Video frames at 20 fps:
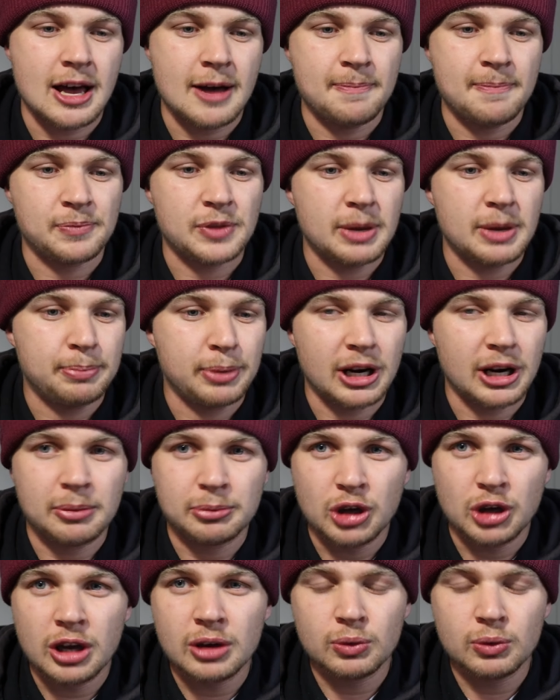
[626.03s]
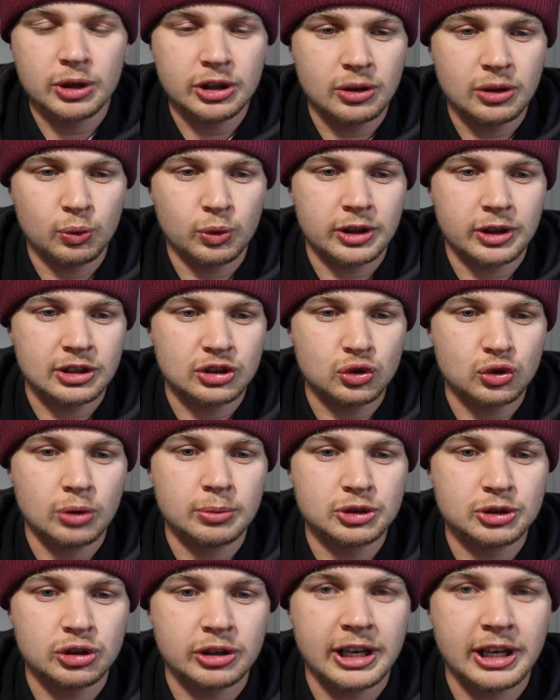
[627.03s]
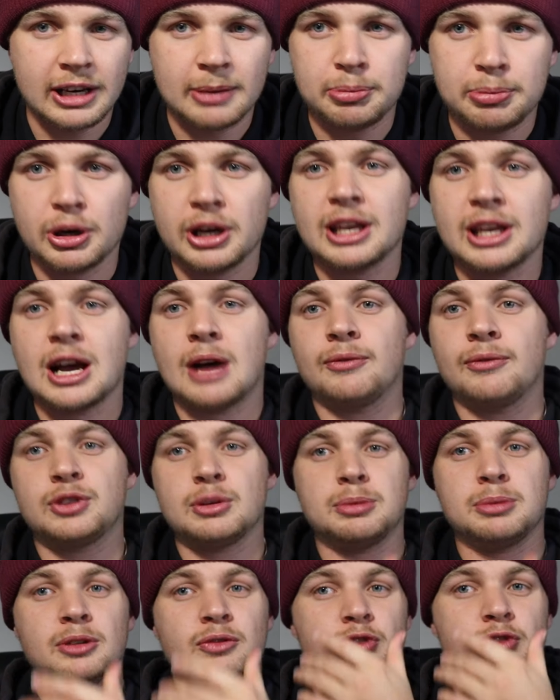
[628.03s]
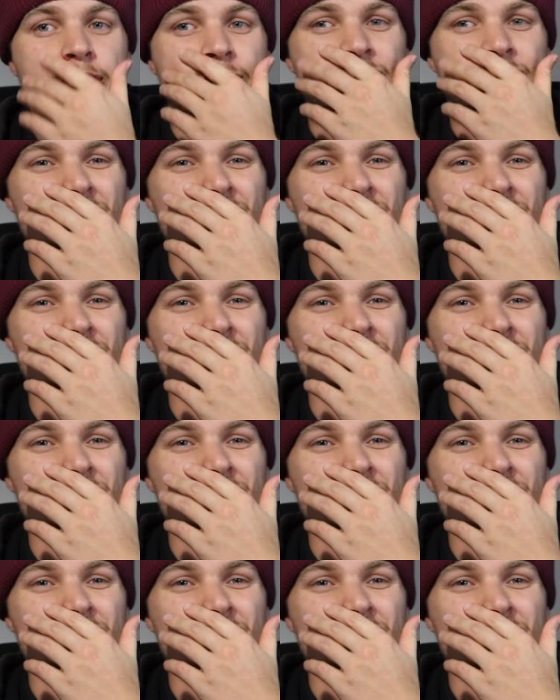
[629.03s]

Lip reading: But I'm going with the Stormers to get a pretty comfortable